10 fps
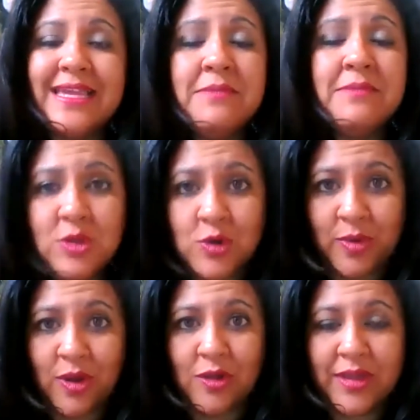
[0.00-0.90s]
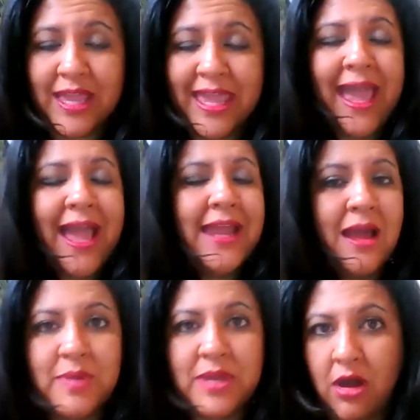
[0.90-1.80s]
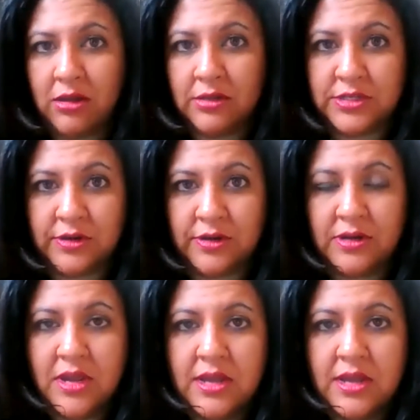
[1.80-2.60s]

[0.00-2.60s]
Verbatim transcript: immutable, cannot be altered.